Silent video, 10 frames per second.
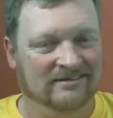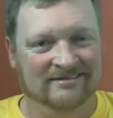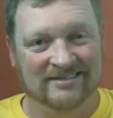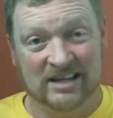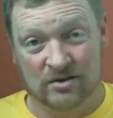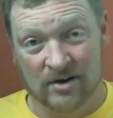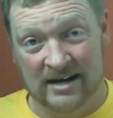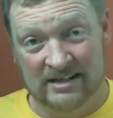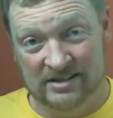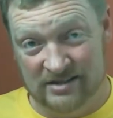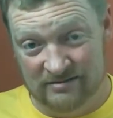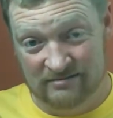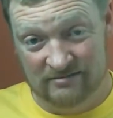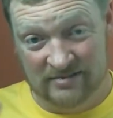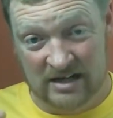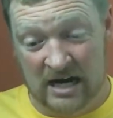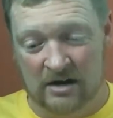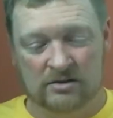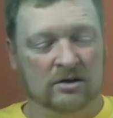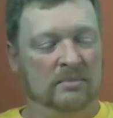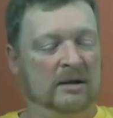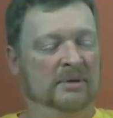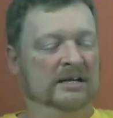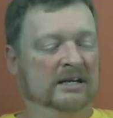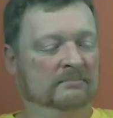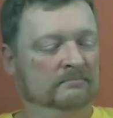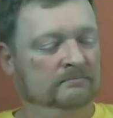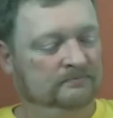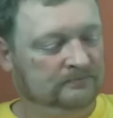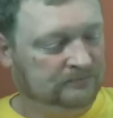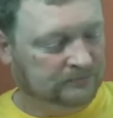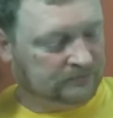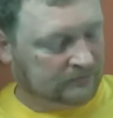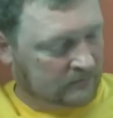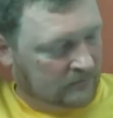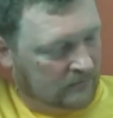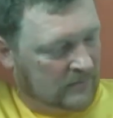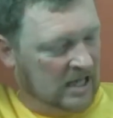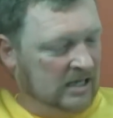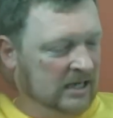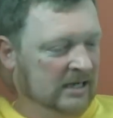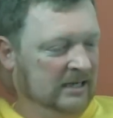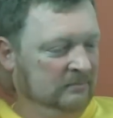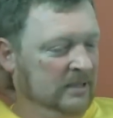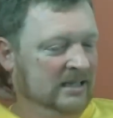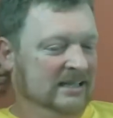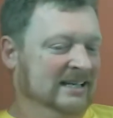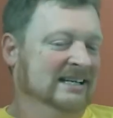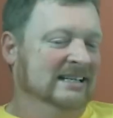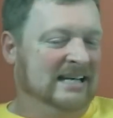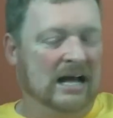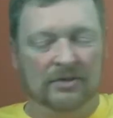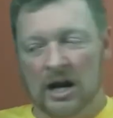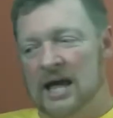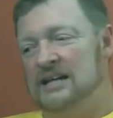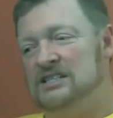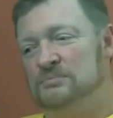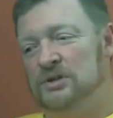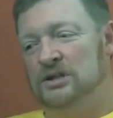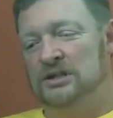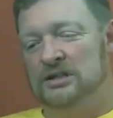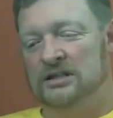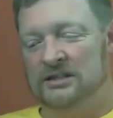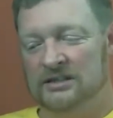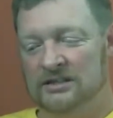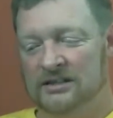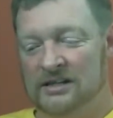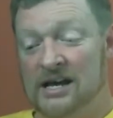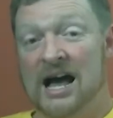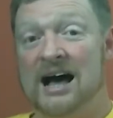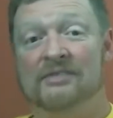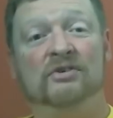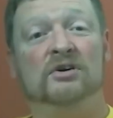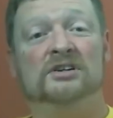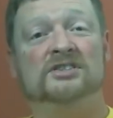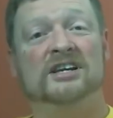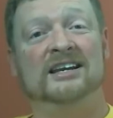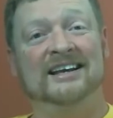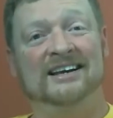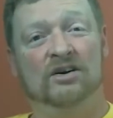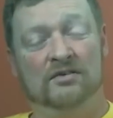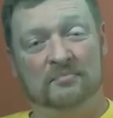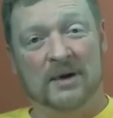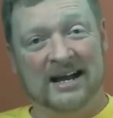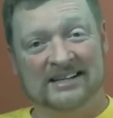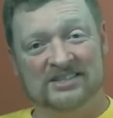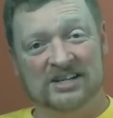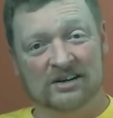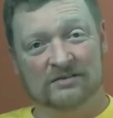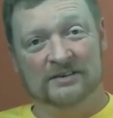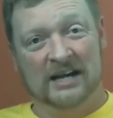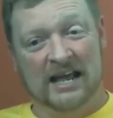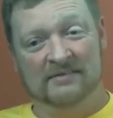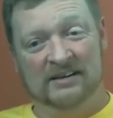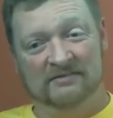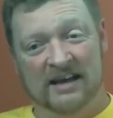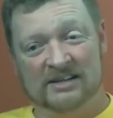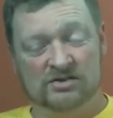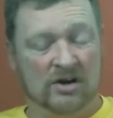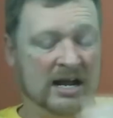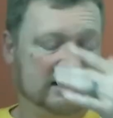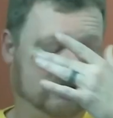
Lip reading: the greatest character in my opinion. Now, the last book, I thought of sending it off by itself and having it fast-tracked